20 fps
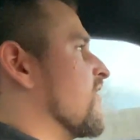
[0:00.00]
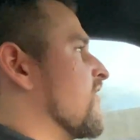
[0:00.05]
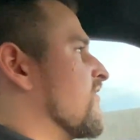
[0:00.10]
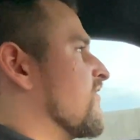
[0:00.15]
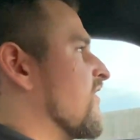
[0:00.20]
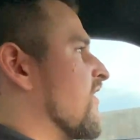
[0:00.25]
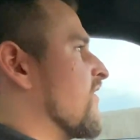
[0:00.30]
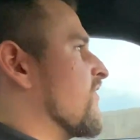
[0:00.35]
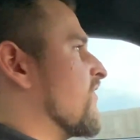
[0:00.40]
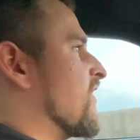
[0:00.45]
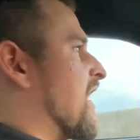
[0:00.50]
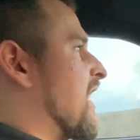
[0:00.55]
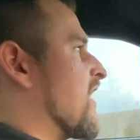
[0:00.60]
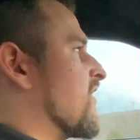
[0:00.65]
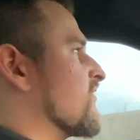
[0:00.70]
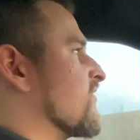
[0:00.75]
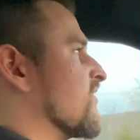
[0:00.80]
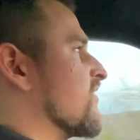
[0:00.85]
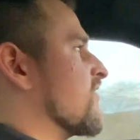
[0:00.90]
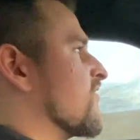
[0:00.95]

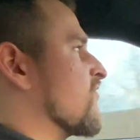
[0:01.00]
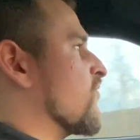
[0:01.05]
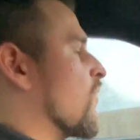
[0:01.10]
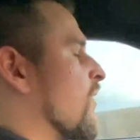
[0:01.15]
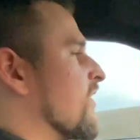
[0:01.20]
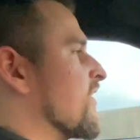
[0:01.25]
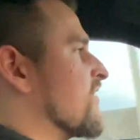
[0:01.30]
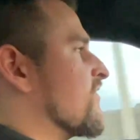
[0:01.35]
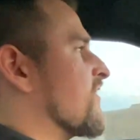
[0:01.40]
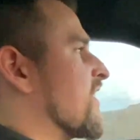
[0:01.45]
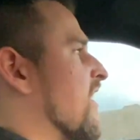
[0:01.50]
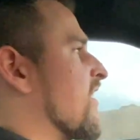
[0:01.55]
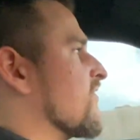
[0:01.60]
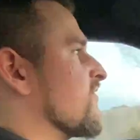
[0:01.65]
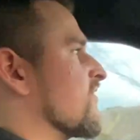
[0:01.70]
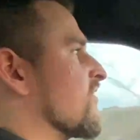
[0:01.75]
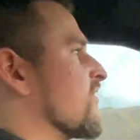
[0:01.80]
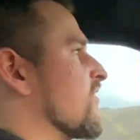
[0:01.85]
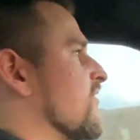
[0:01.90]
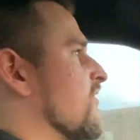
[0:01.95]
10,000,
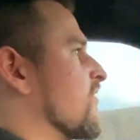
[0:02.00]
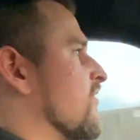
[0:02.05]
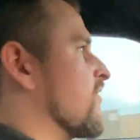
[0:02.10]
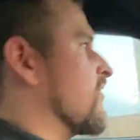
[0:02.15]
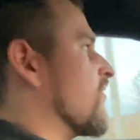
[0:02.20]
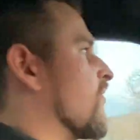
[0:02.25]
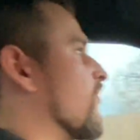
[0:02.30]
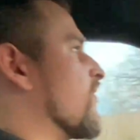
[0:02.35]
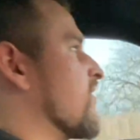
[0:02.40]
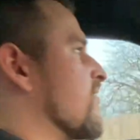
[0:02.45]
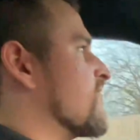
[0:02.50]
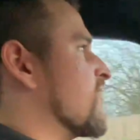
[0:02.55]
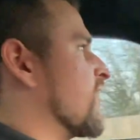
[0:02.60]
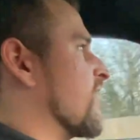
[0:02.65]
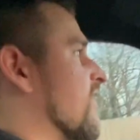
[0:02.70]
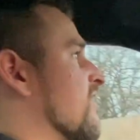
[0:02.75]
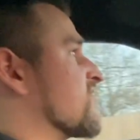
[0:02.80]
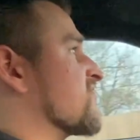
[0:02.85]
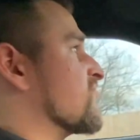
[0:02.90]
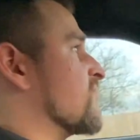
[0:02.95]
20,000, or
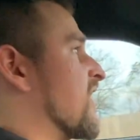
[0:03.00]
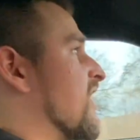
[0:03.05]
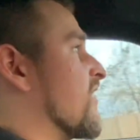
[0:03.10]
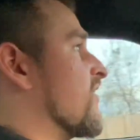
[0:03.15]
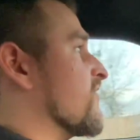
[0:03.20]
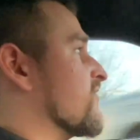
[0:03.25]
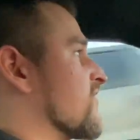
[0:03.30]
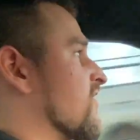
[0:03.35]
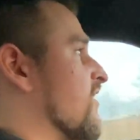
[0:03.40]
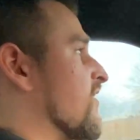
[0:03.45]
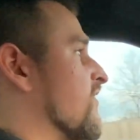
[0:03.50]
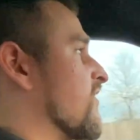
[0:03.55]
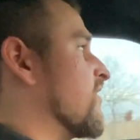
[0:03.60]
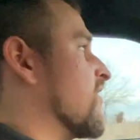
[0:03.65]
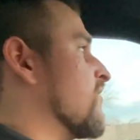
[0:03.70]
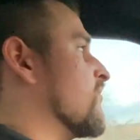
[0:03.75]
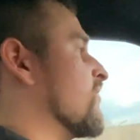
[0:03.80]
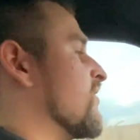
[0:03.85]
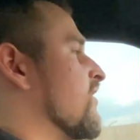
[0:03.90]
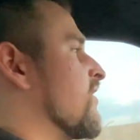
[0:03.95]
even less miles on
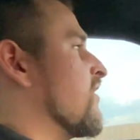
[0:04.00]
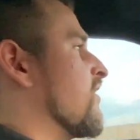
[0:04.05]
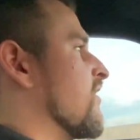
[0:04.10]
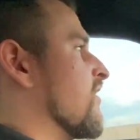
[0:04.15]
them.